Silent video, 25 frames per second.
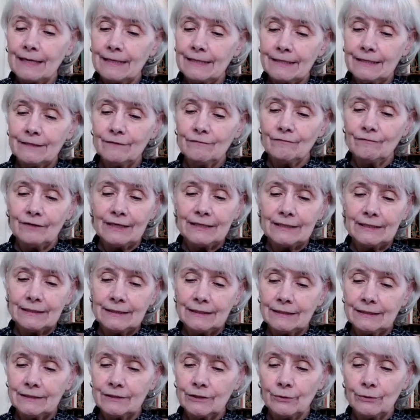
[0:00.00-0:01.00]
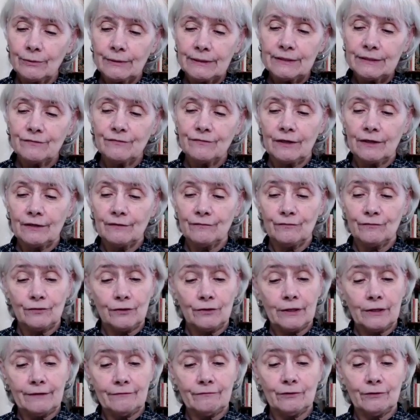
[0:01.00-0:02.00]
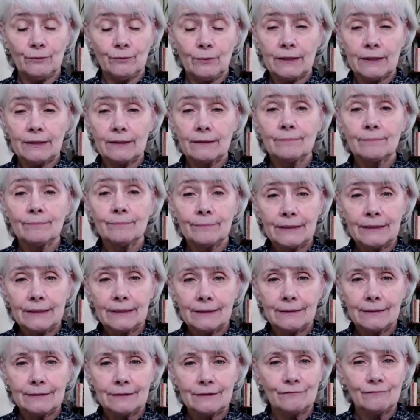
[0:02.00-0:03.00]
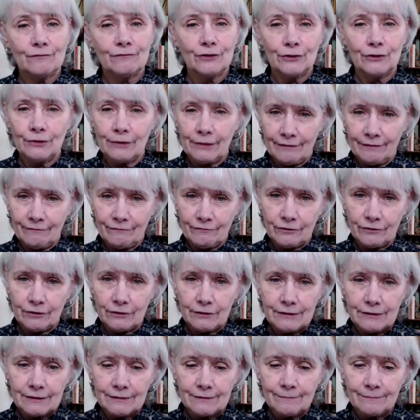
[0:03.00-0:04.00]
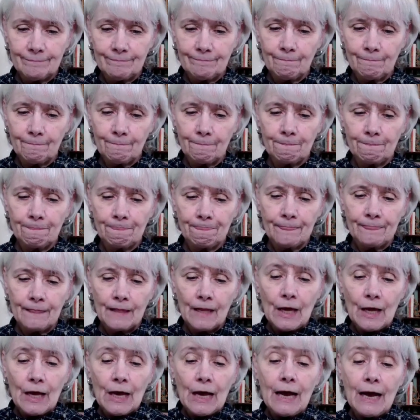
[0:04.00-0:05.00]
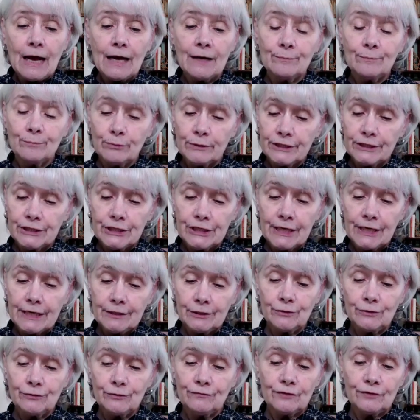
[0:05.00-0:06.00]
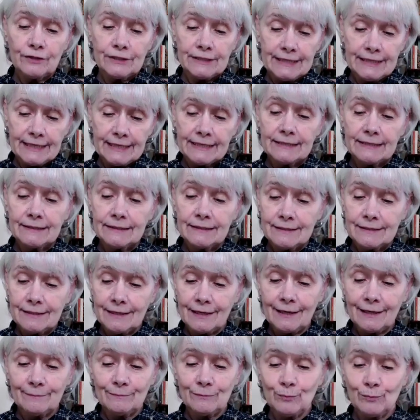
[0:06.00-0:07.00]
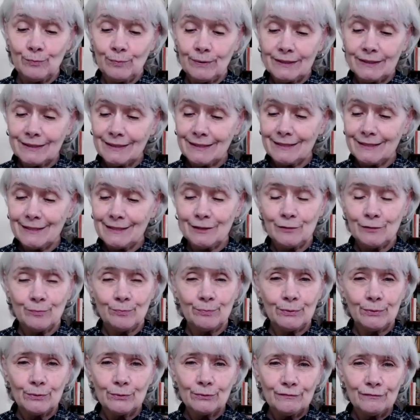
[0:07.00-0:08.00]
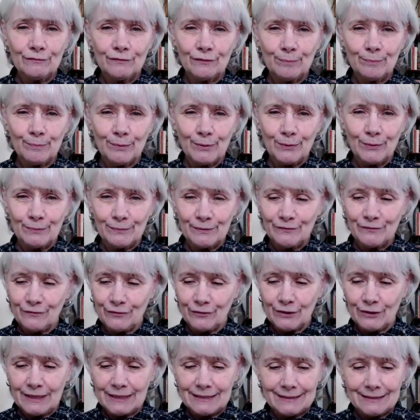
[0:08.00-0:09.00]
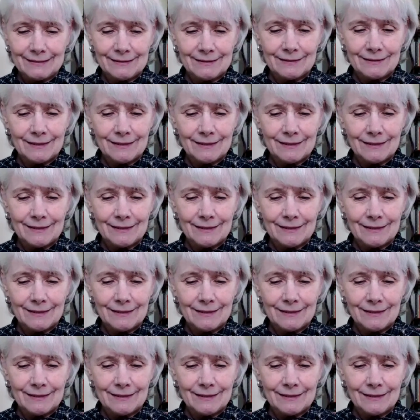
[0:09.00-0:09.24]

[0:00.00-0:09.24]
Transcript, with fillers: The event is always fun for everyone because of your efforts. I appreciate you for taking the time to pick these beautiful poems for us.